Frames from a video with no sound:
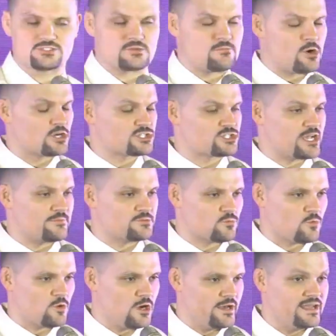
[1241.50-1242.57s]
in Mark chapter
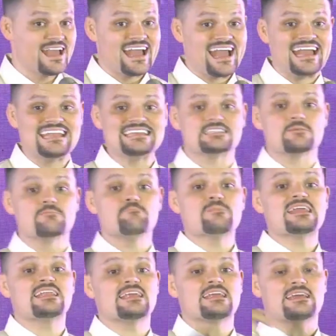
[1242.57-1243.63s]
1. And he's
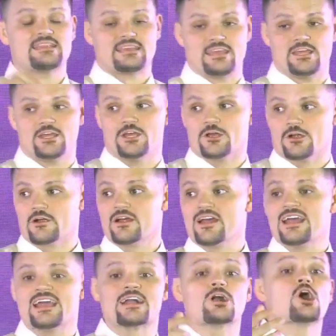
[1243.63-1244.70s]
immediate here
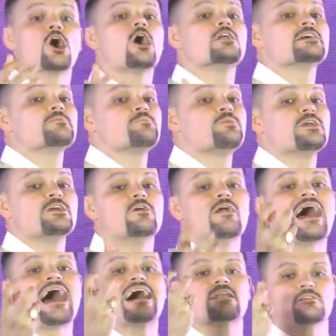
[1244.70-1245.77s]
in calling Peter
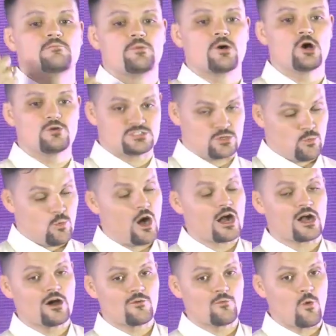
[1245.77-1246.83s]
out of the boat to walk
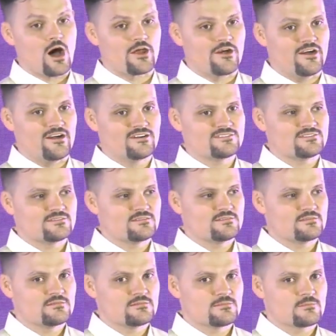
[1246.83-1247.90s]
on water.
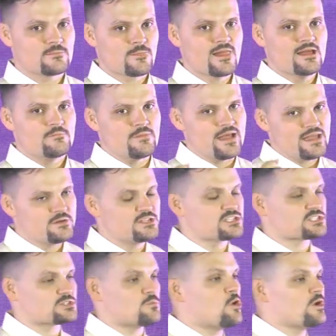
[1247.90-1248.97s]
Maybe
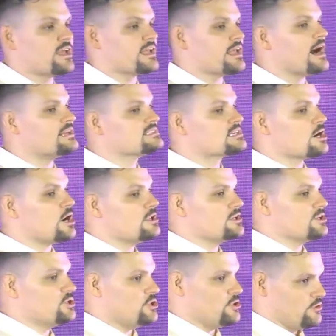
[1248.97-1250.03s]
this morning God's calling
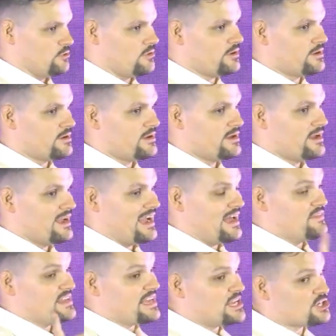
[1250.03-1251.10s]
you, and
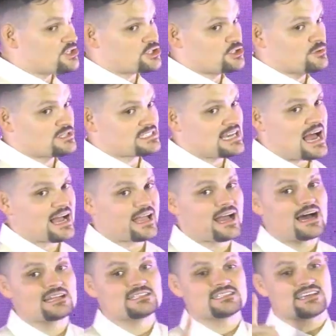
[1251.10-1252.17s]
the issue is not
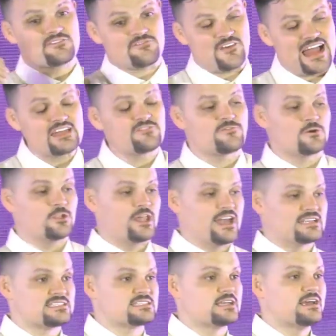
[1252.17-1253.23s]
God's
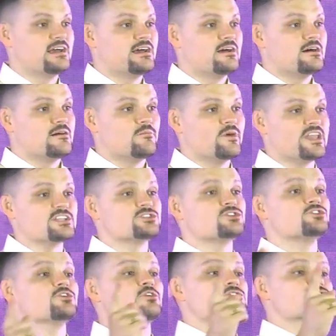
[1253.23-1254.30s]
faithfulness, but it's
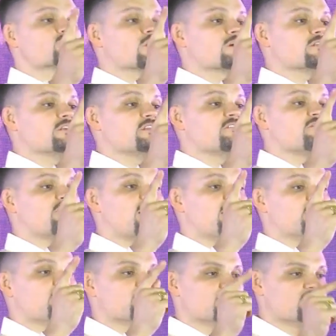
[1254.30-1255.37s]
your struggling to find
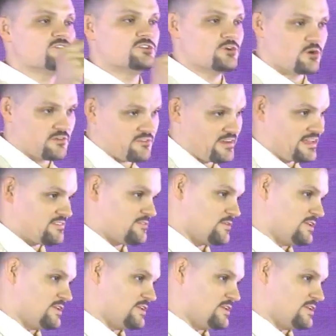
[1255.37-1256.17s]
your faithfulness.